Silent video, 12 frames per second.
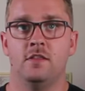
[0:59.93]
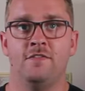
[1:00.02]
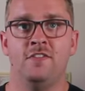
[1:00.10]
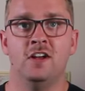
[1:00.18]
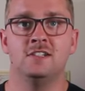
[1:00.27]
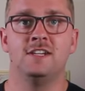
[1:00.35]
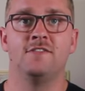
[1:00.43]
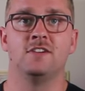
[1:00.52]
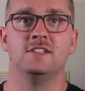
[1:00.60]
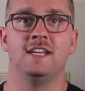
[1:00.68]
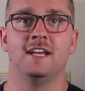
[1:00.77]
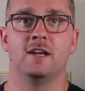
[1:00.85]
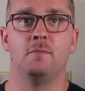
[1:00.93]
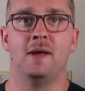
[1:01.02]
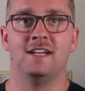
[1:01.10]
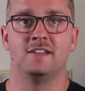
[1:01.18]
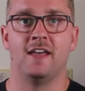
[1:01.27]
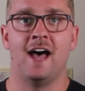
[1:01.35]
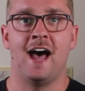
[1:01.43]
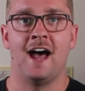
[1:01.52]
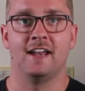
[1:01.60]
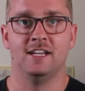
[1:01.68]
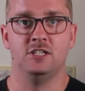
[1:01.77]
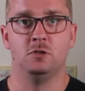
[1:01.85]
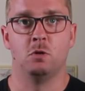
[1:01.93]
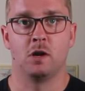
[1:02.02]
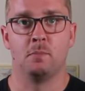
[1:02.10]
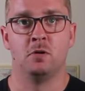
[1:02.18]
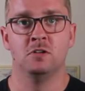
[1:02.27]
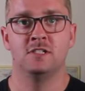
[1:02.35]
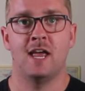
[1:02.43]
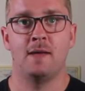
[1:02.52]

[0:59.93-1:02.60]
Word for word: The first difference here compared to the heart is you want to push